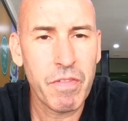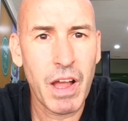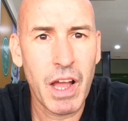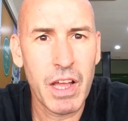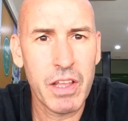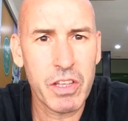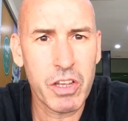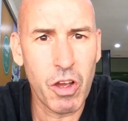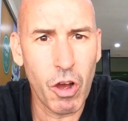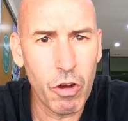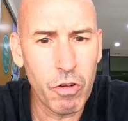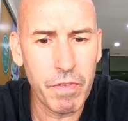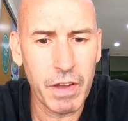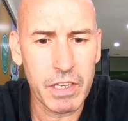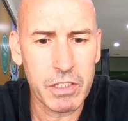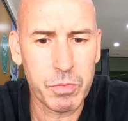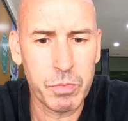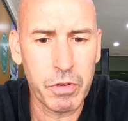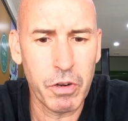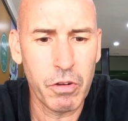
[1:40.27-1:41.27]
via the
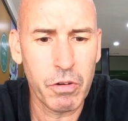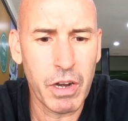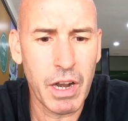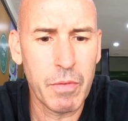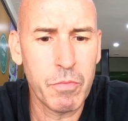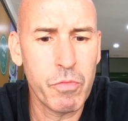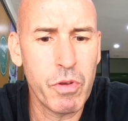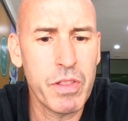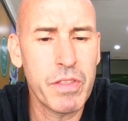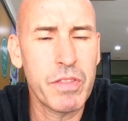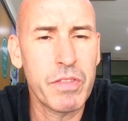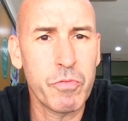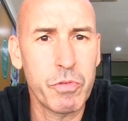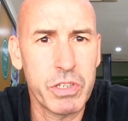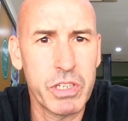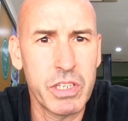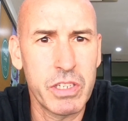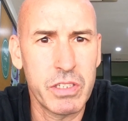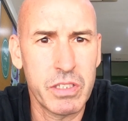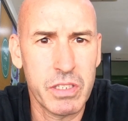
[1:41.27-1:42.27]
COVAX program,
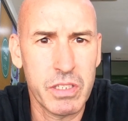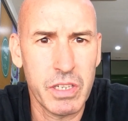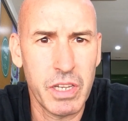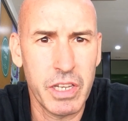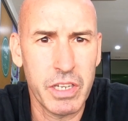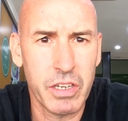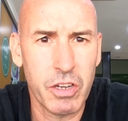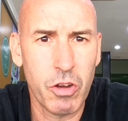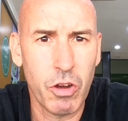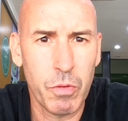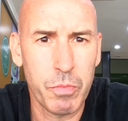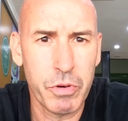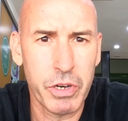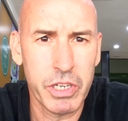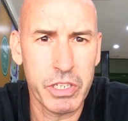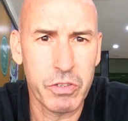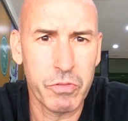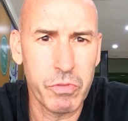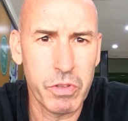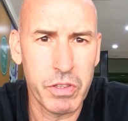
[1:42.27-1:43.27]
which is in
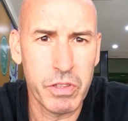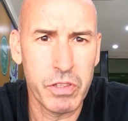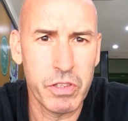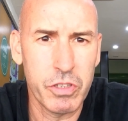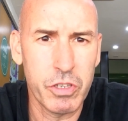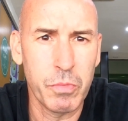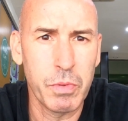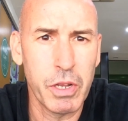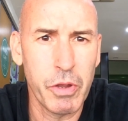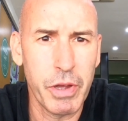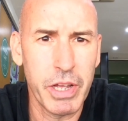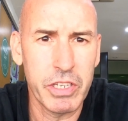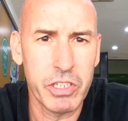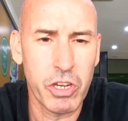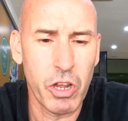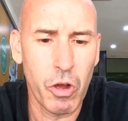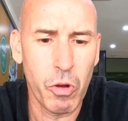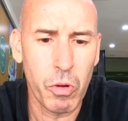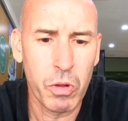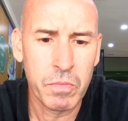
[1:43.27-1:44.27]
cooperation with
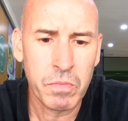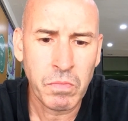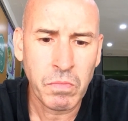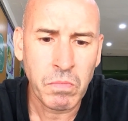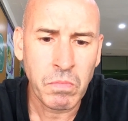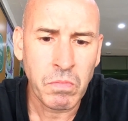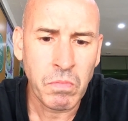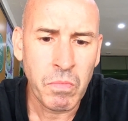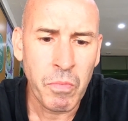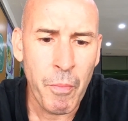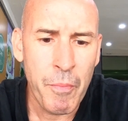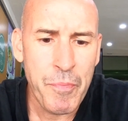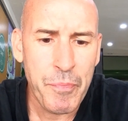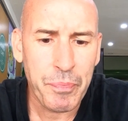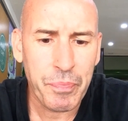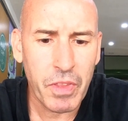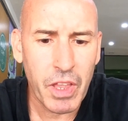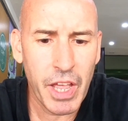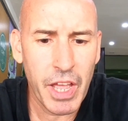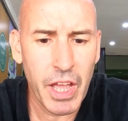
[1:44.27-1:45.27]
WHO,
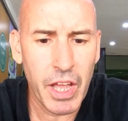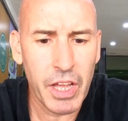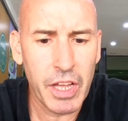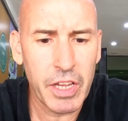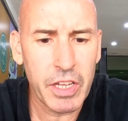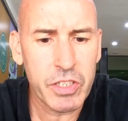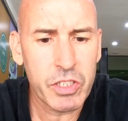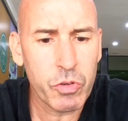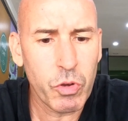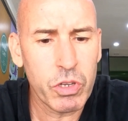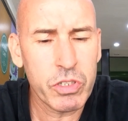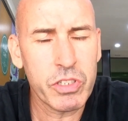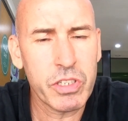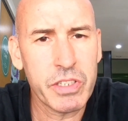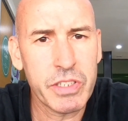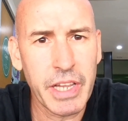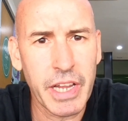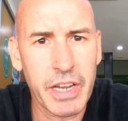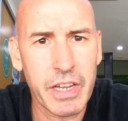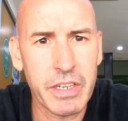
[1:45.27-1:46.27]

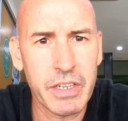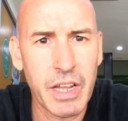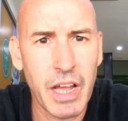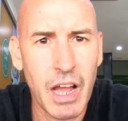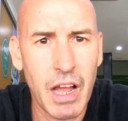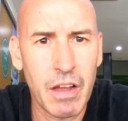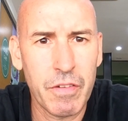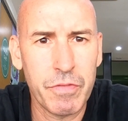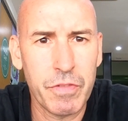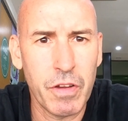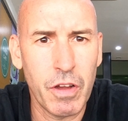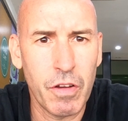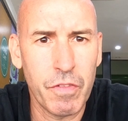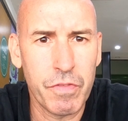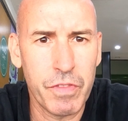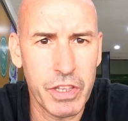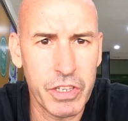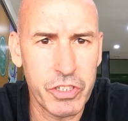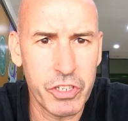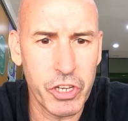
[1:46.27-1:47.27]
towards the second half
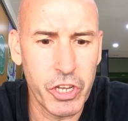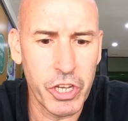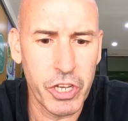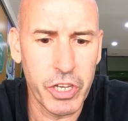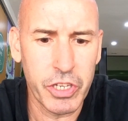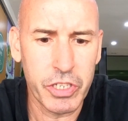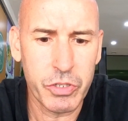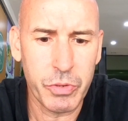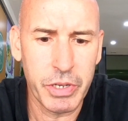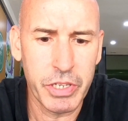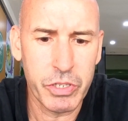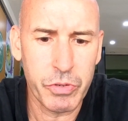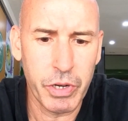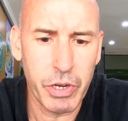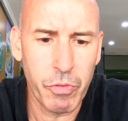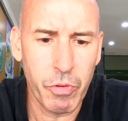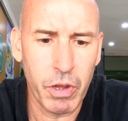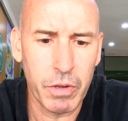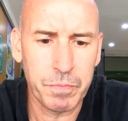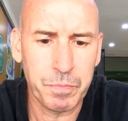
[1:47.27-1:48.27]
of this year,
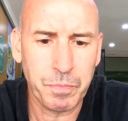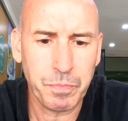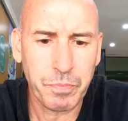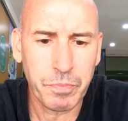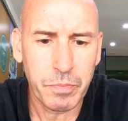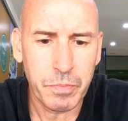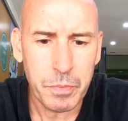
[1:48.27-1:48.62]
2021.